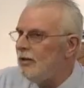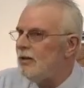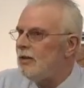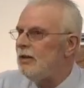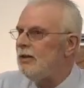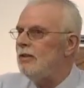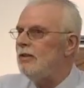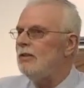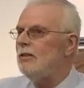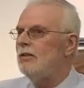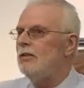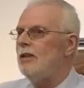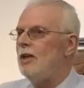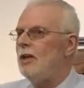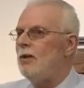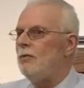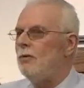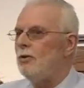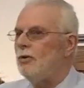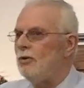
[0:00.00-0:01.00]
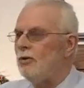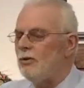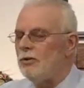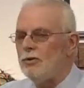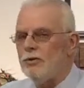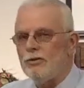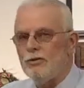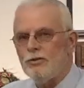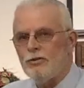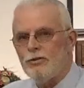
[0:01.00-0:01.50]
they were
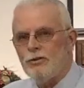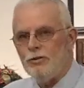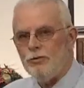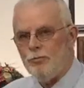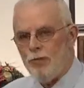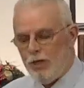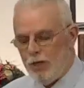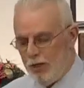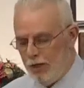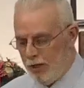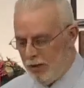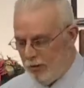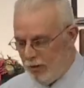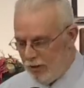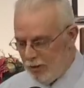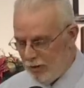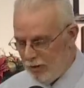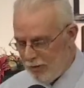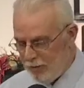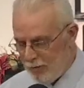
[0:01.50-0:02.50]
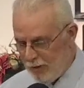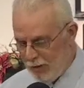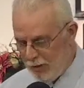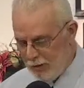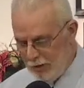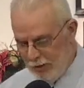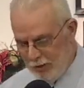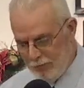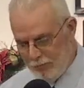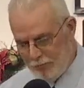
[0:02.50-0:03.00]
to be
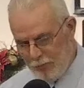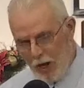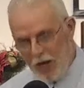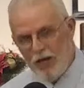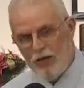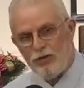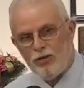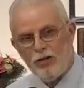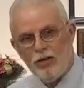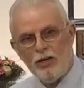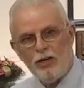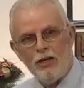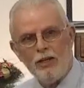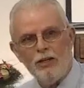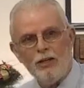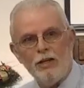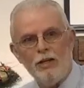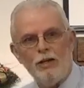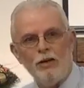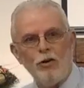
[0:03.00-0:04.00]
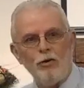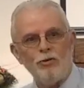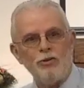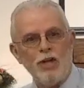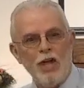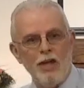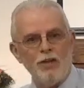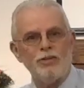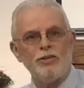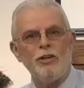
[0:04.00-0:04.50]
patient in our
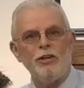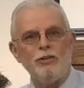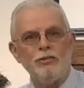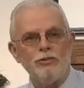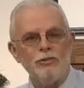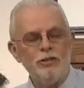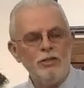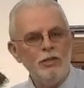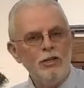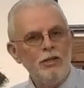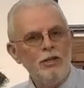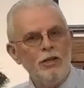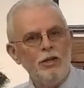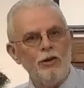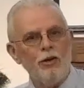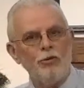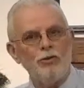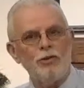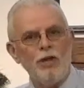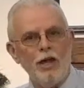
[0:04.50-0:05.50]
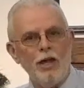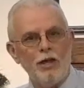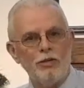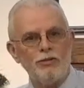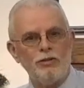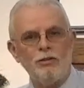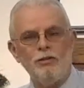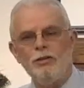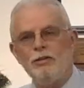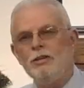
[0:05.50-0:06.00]
testings, in our
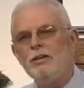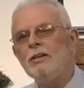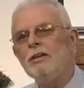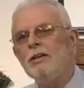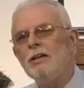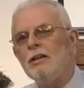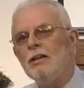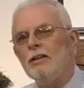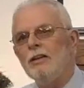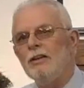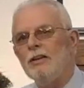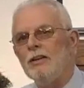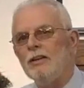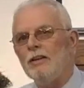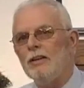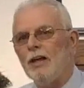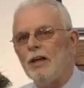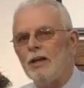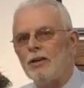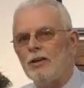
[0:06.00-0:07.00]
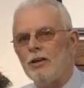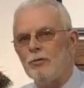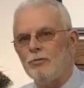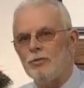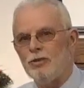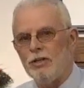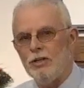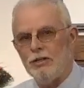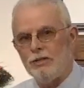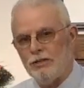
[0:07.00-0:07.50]
tests that
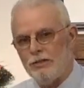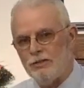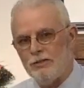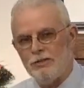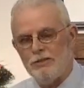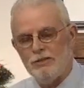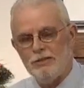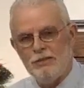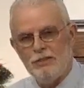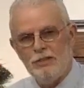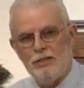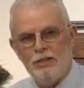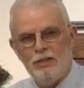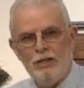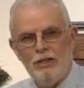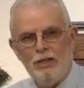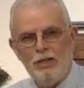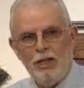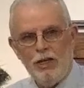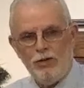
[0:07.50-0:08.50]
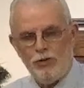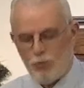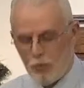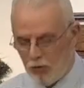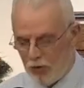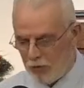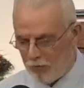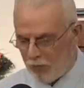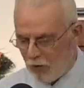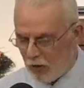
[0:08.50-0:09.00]
comes in each
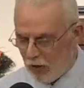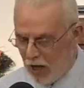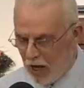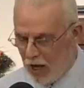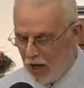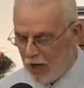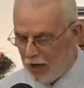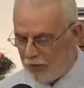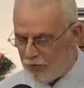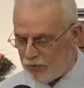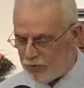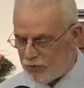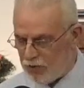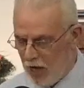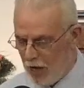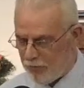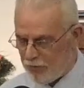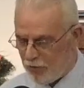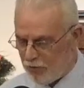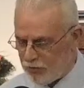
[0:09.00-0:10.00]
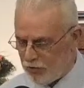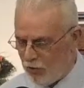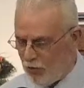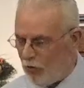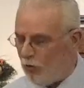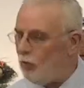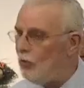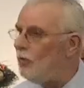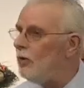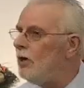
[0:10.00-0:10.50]
one of our lives. Chapter
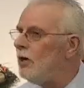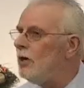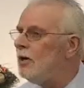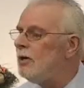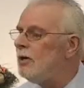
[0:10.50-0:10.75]
2